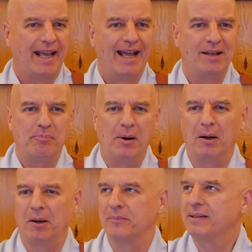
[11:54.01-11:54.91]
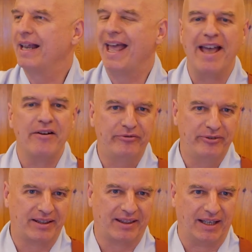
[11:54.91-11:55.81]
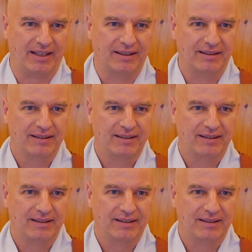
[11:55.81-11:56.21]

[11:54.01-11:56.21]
and palms and everything.